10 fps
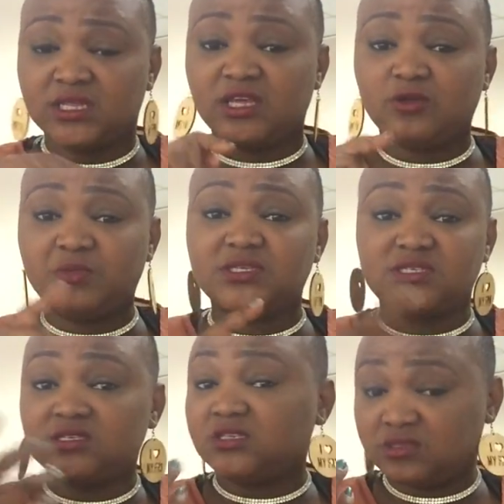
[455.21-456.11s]
They could be
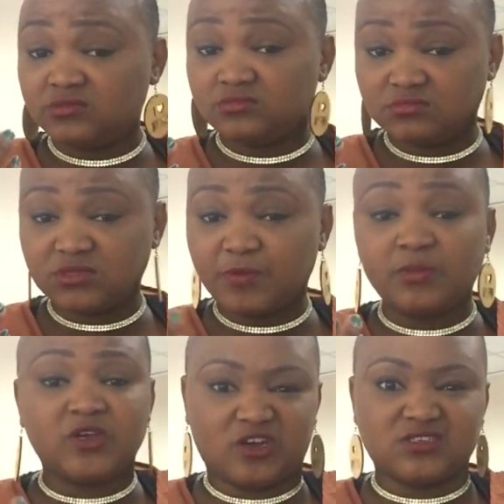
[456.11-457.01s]
sitting, they
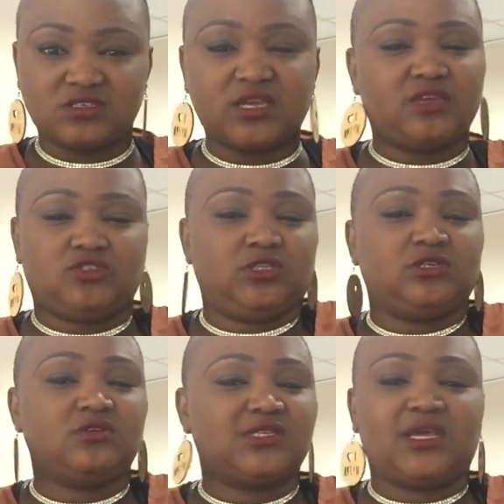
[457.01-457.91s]
probably aren't
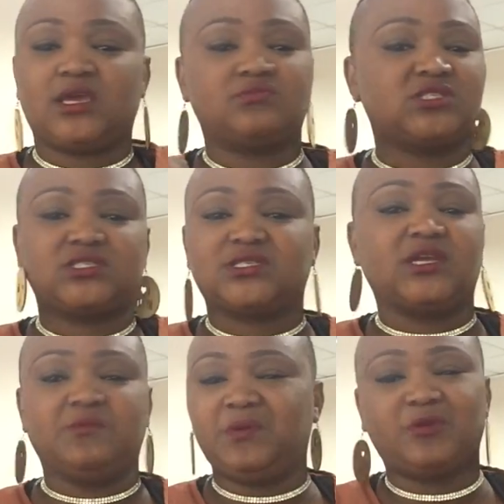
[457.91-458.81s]
actually, because like I'm just
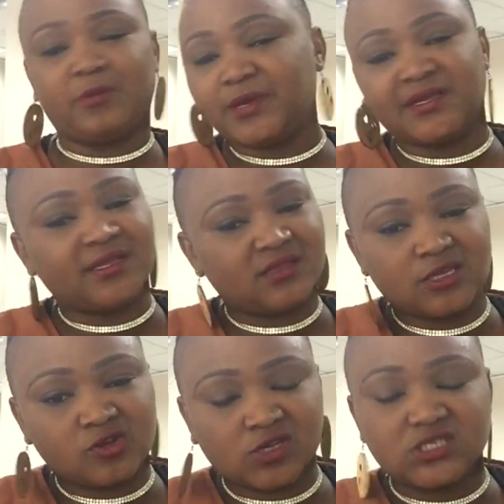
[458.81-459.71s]
deciding people are bad and
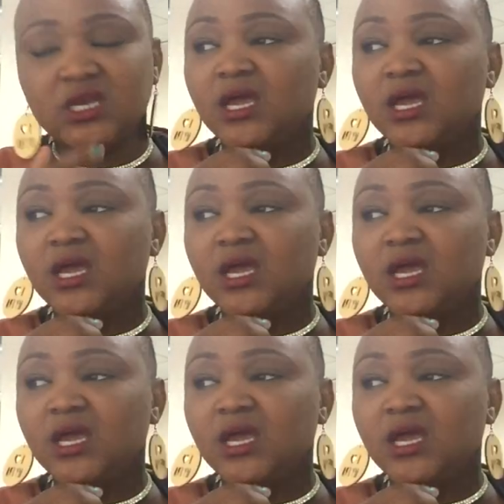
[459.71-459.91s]
they're not.